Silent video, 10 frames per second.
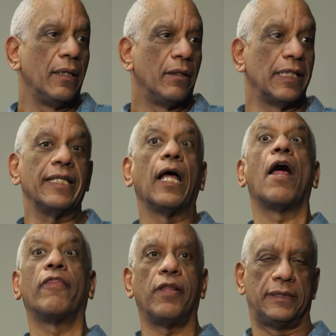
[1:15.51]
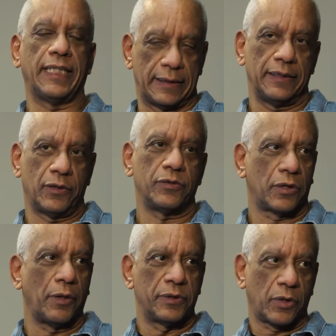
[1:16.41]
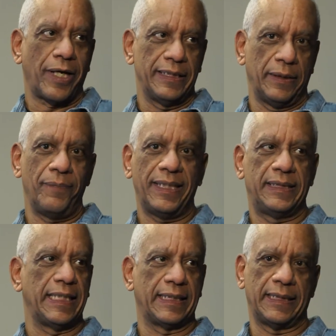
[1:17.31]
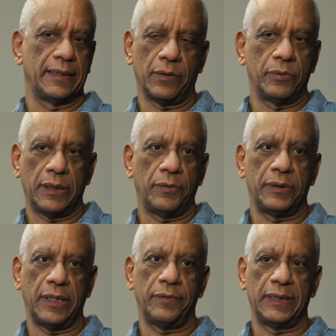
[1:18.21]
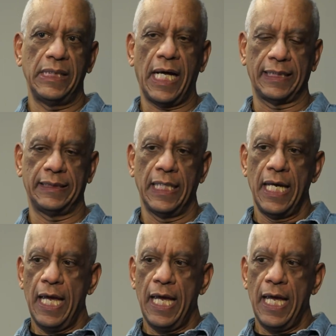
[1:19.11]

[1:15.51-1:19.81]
Yeah. Like the '60s. So yeah. it was crazy, mid '60s. So it was it was it was nuts.